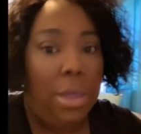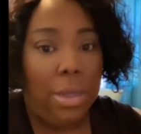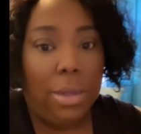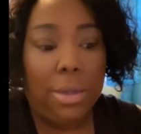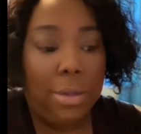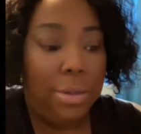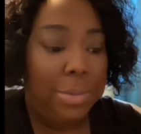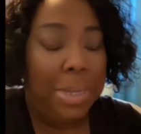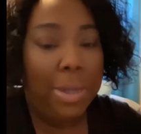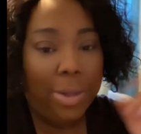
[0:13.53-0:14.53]

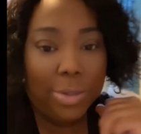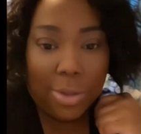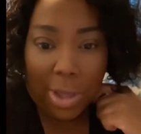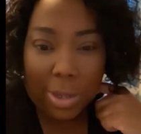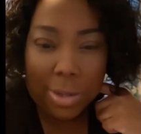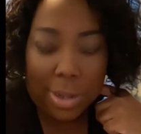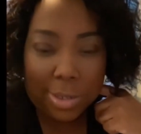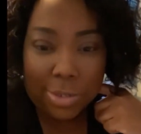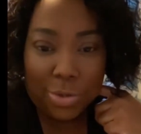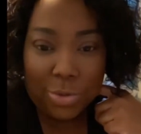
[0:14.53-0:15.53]
um so how you
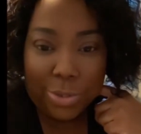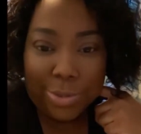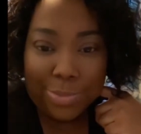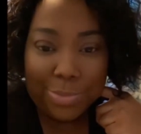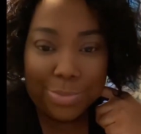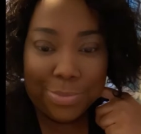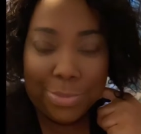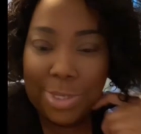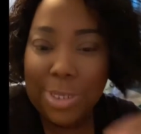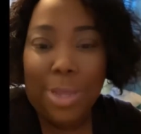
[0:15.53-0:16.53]
guys doing
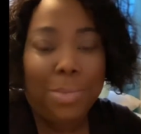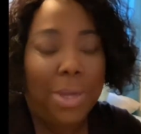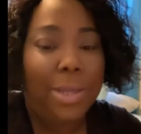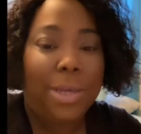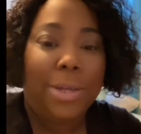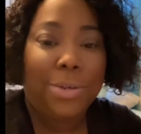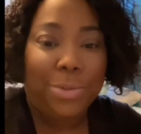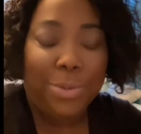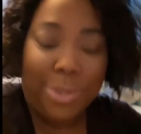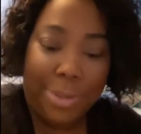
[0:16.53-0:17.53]
just tell me how y'all
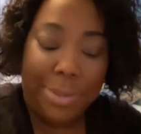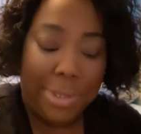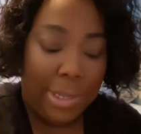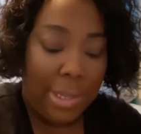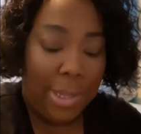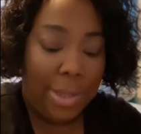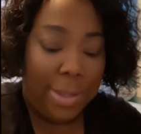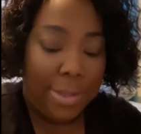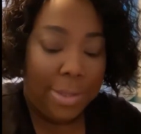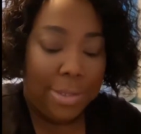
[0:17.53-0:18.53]
doing
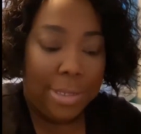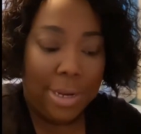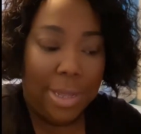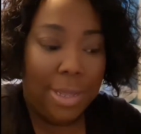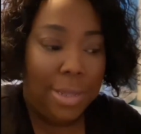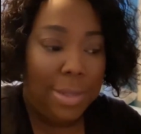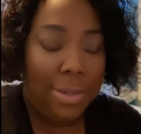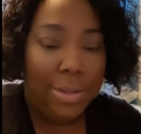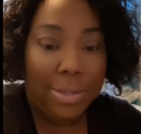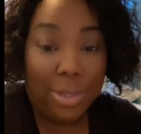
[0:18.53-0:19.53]
today
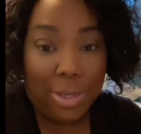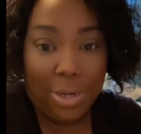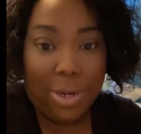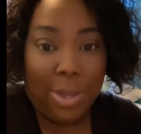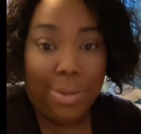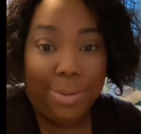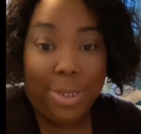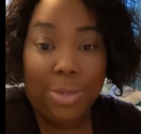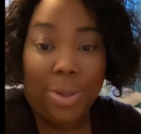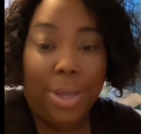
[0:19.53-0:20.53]
is a good day
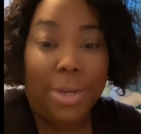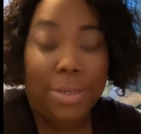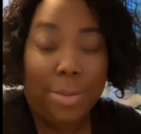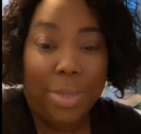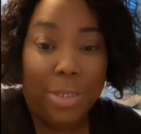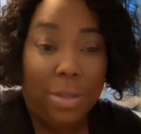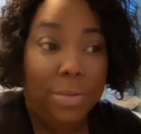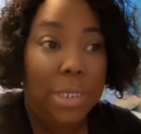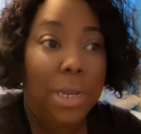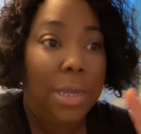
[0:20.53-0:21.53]
that's what i gotta tell myself
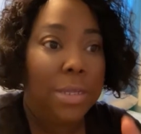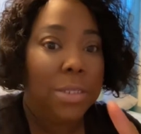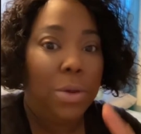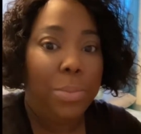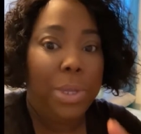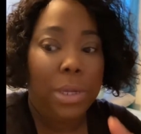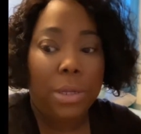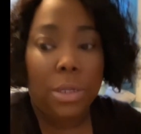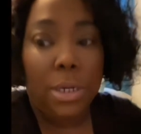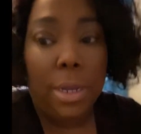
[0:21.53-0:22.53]
today is gonna be a
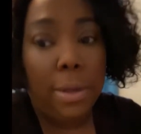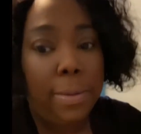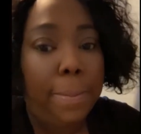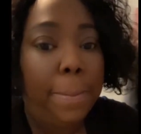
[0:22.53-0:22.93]
good day